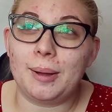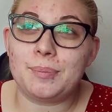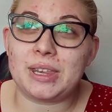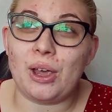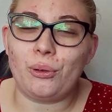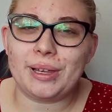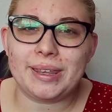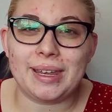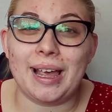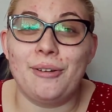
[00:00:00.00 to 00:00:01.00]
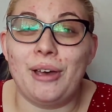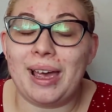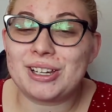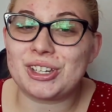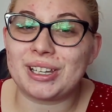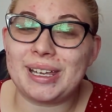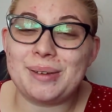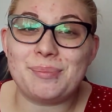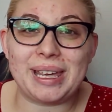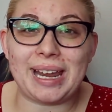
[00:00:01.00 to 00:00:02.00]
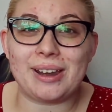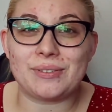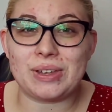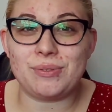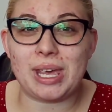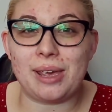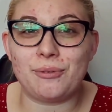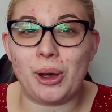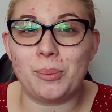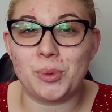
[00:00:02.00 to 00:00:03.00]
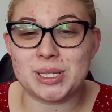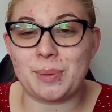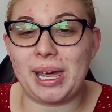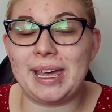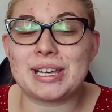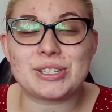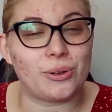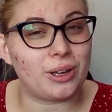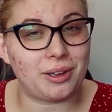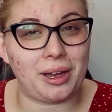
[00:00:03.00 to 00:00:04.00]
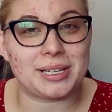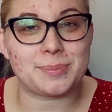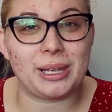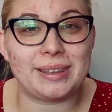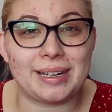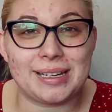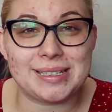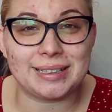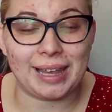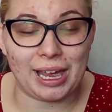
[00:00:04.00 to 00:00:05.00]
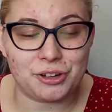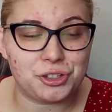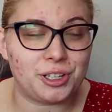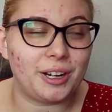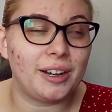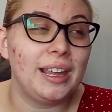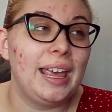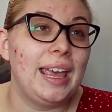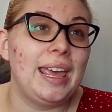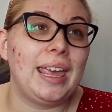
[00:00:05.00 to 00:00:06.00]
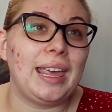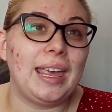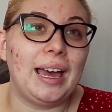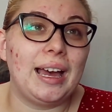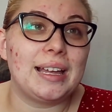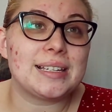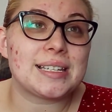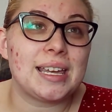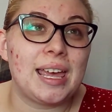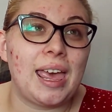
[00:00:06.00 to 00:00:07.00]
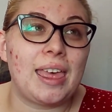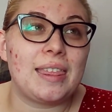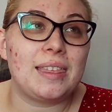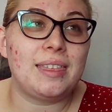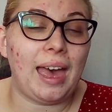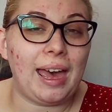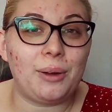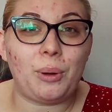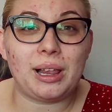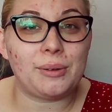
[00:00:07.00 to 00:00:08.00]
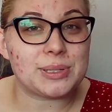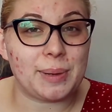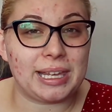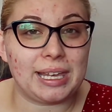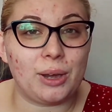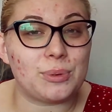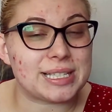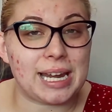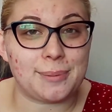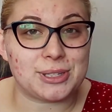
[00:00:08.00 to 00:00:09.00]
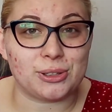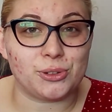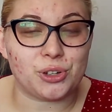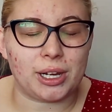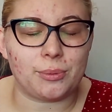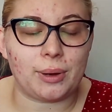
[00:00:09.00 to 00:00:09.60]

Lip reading: The only thing I've actually made out of EVA foam was my Ahsoka cosplay that I did last year, and that, while I was making it, was an absolute train